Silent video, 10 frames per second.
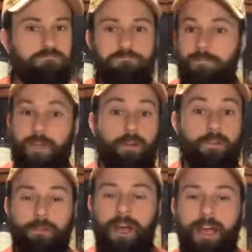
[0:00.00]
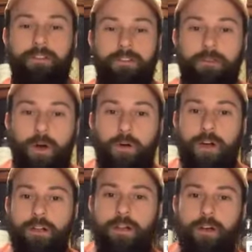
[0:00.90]
Mm, no surprise, there's some
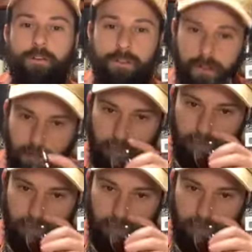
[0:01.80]
oak on the nose.